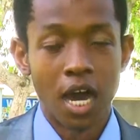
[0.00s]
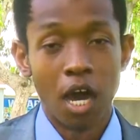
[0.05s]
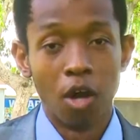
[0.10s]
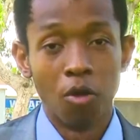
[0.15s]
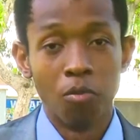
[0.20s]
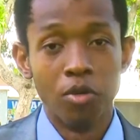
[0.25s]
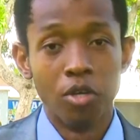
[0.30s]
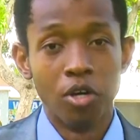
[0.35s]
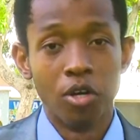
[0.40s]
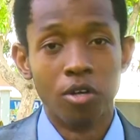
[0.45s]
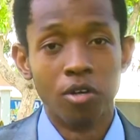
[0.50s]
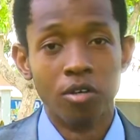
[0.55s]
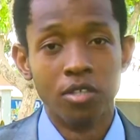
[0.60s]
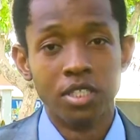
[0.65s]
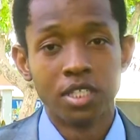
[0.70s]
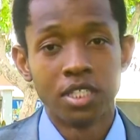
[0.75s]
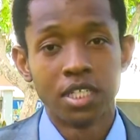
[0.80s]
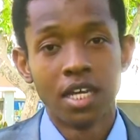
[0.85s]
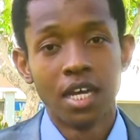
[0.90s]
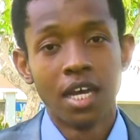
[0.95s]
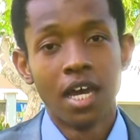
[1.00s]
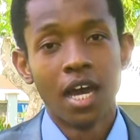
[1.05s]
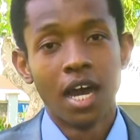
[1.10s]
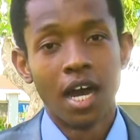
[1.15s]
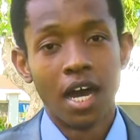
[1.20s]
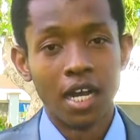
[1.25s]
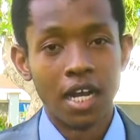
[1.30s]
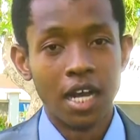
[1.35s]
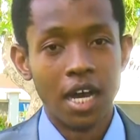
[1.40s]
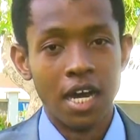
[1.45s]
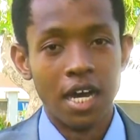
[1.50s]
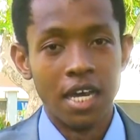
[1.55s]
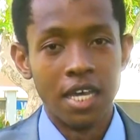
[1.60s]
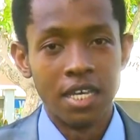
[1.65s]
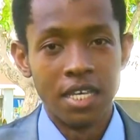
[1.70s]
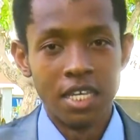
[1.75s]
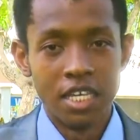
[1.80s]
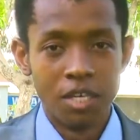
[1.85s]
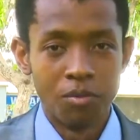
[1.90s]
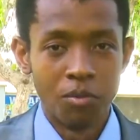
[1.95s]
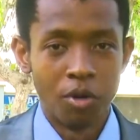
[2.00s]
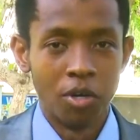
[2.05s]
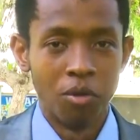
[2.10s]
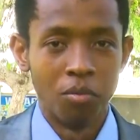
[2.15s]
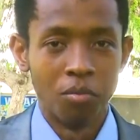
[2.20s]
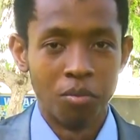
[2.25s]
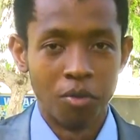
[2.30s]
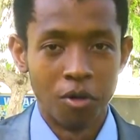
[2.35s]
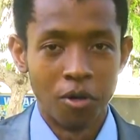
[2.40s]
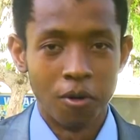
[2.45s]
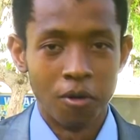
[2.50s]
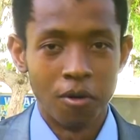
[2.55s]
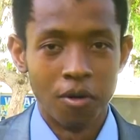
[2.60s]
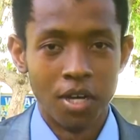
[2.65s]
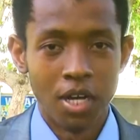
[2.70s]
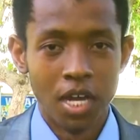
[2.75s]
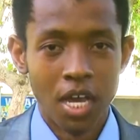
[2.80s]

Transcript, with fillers: I'll be your host, Hagai Imanumbogo.